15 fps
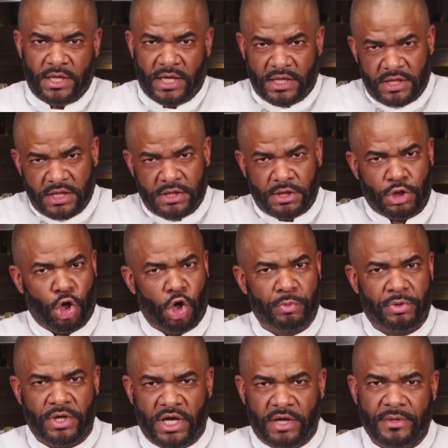And then you can
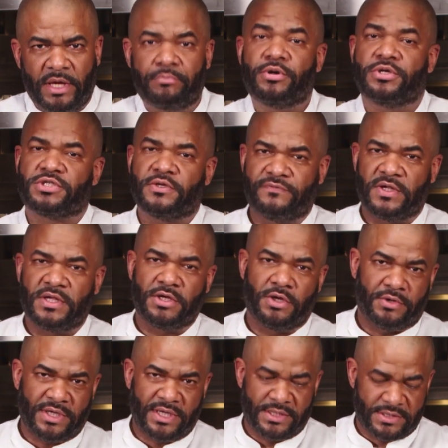open it up and put your filling
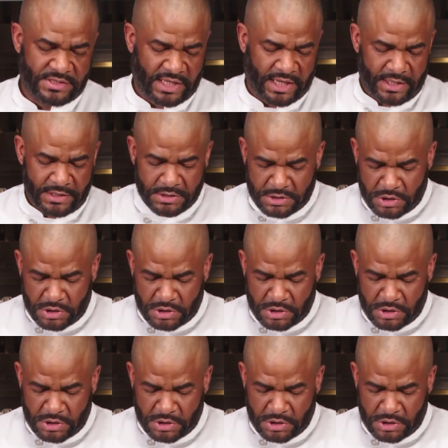on the inside.